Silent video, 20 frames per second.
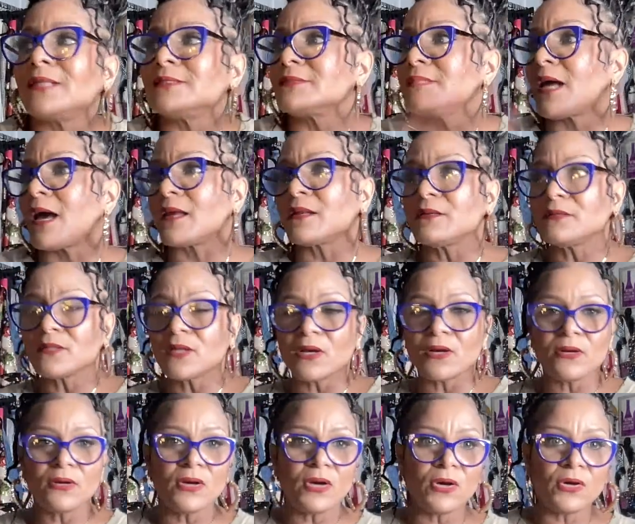I said, I don't
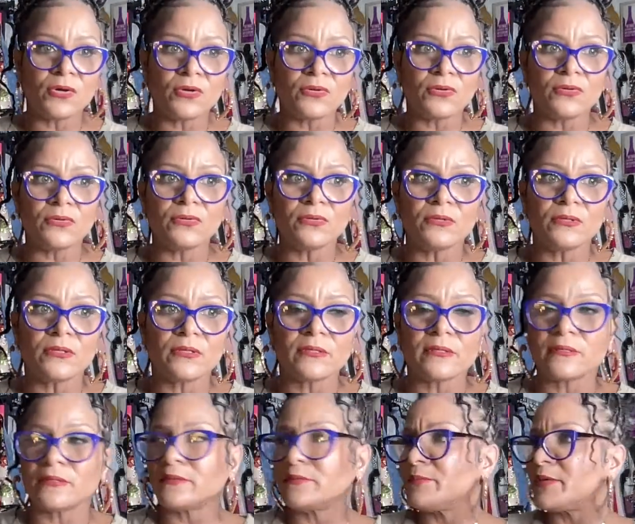know who
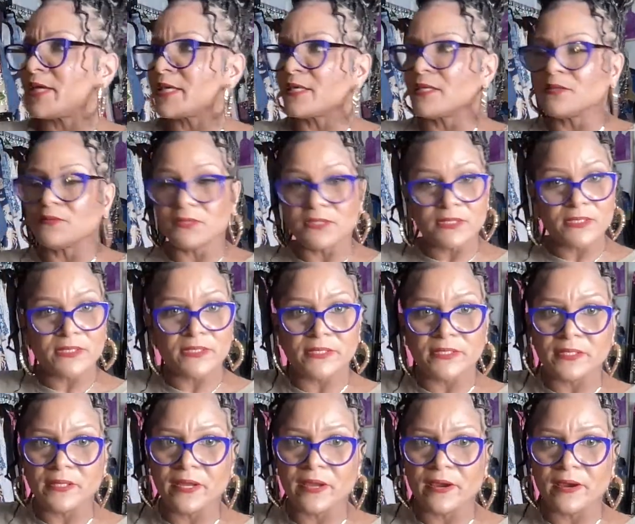Becky with the
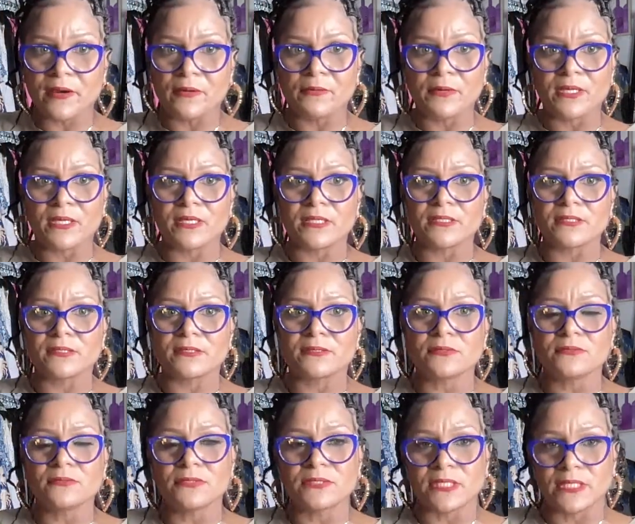good hair was
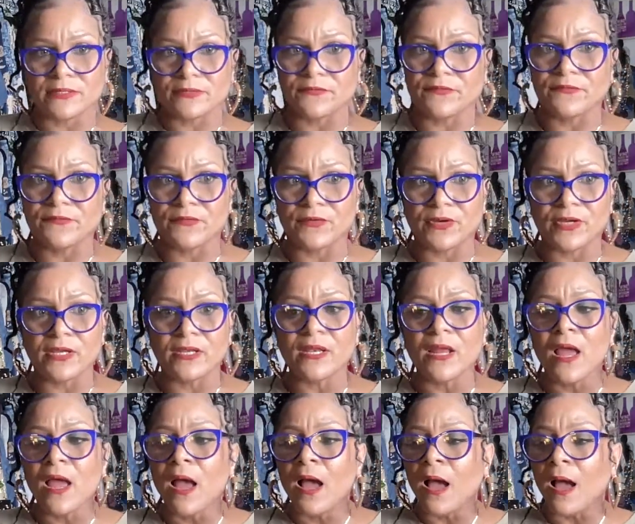who was at the front.
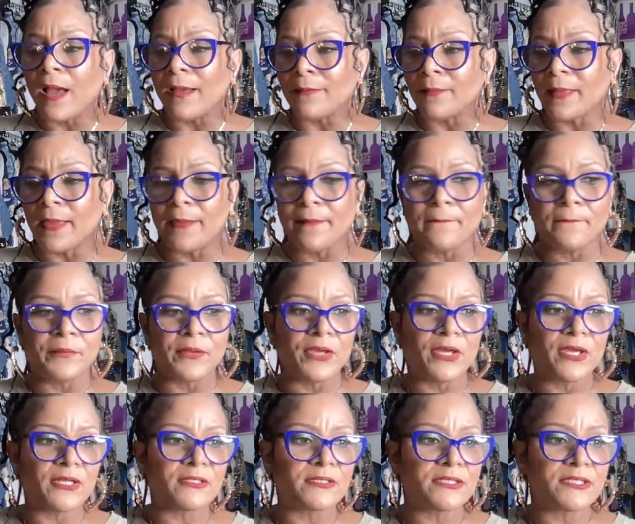I'm like,
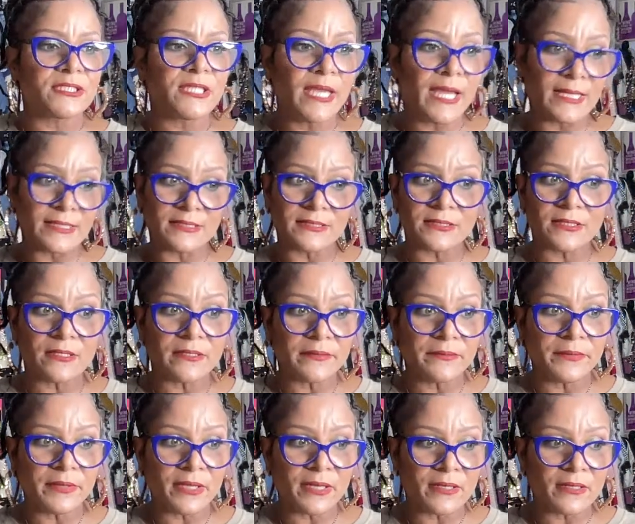but she had this on
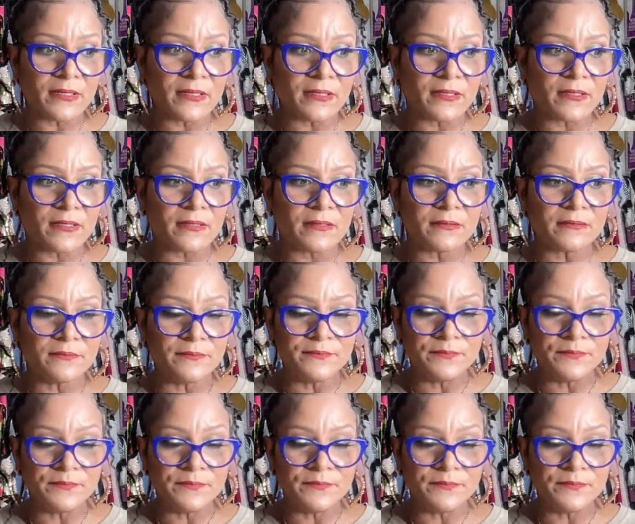a mannequin.